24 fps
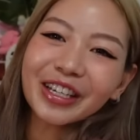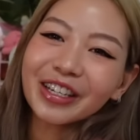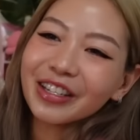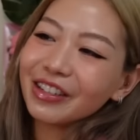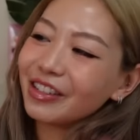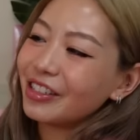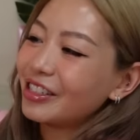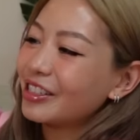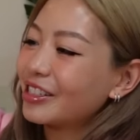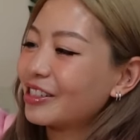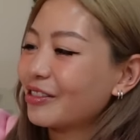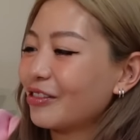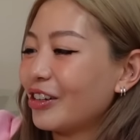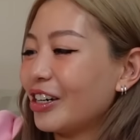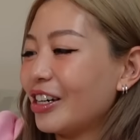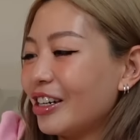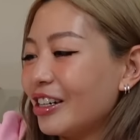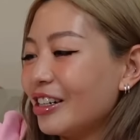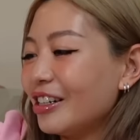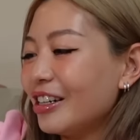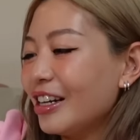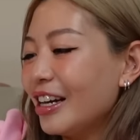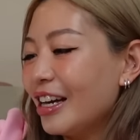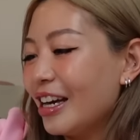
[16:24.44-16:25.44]
cute as
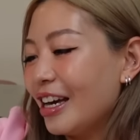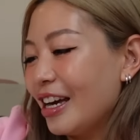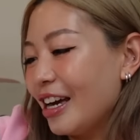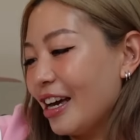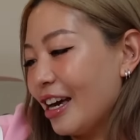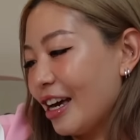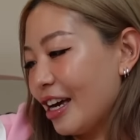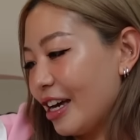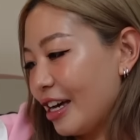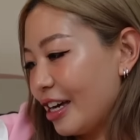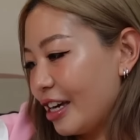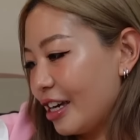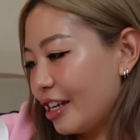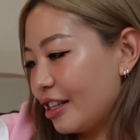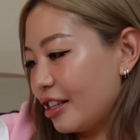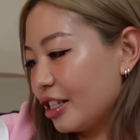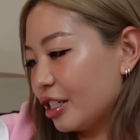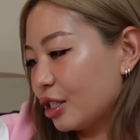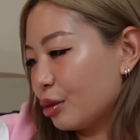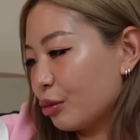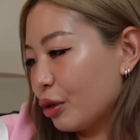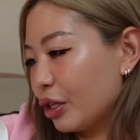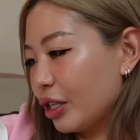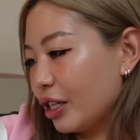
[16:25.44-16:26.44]
well. And
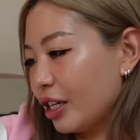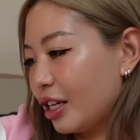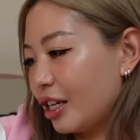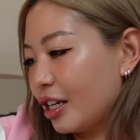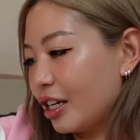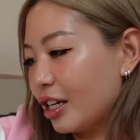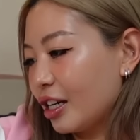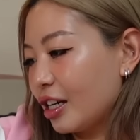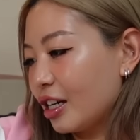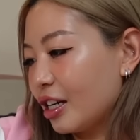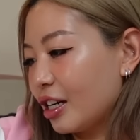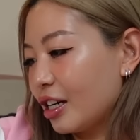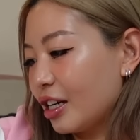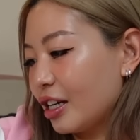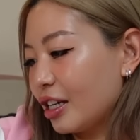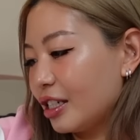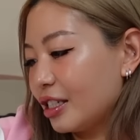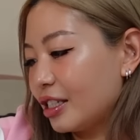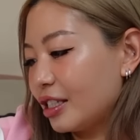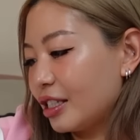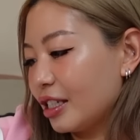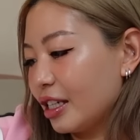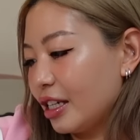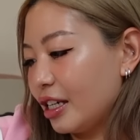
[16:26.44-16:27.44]
this one here
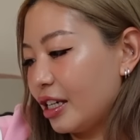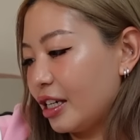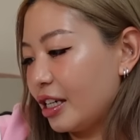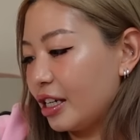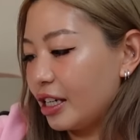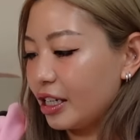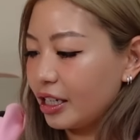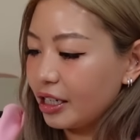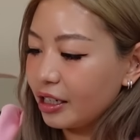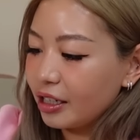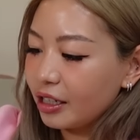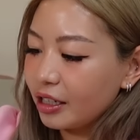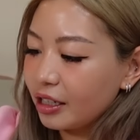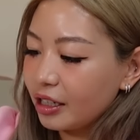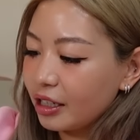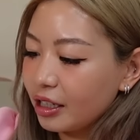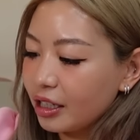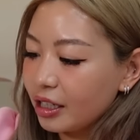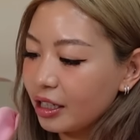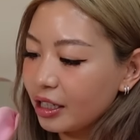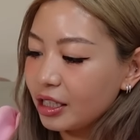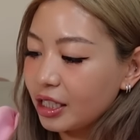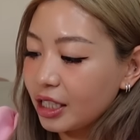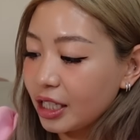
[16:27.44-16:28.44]
is in
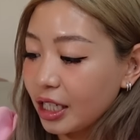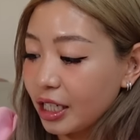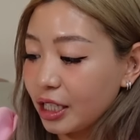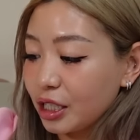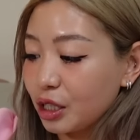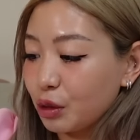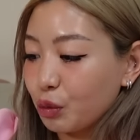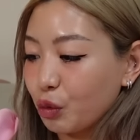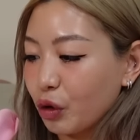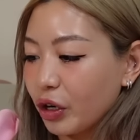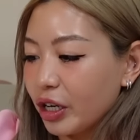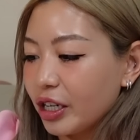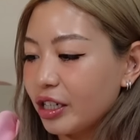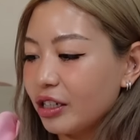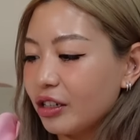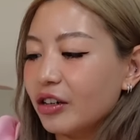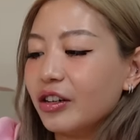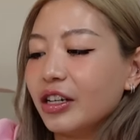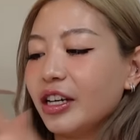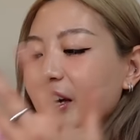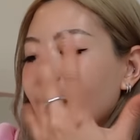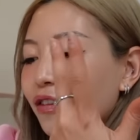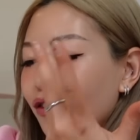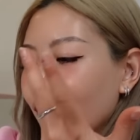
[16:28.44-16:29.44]
size one. Oh
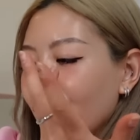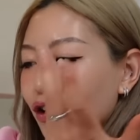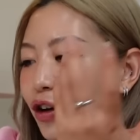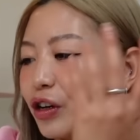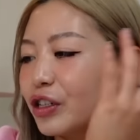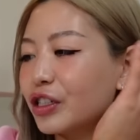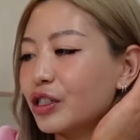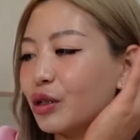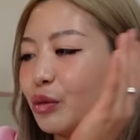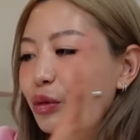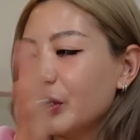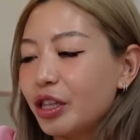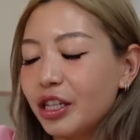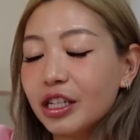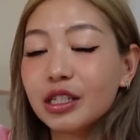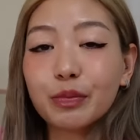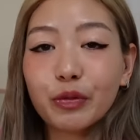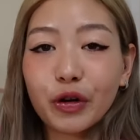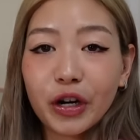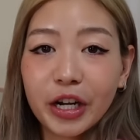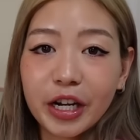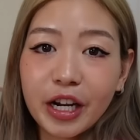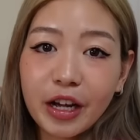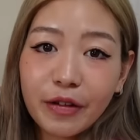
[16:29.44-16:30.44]
yeah, I forgot. So with this
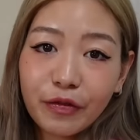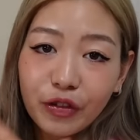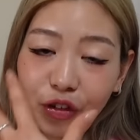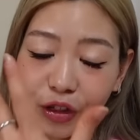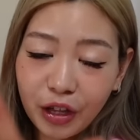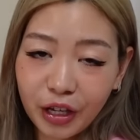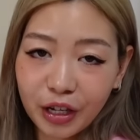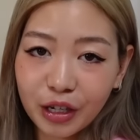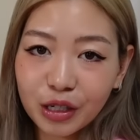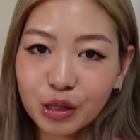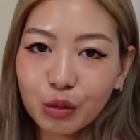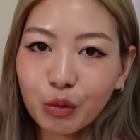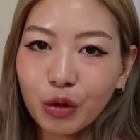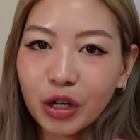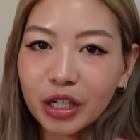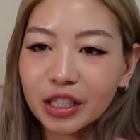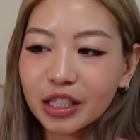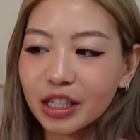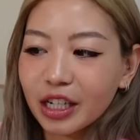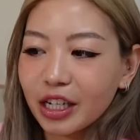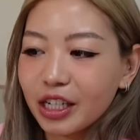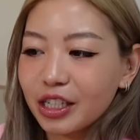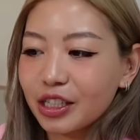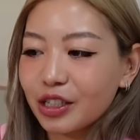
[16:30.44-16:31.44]
brand, everything is one
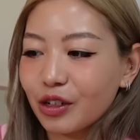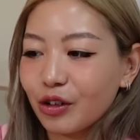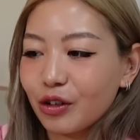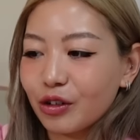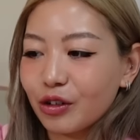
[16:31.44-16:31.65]
size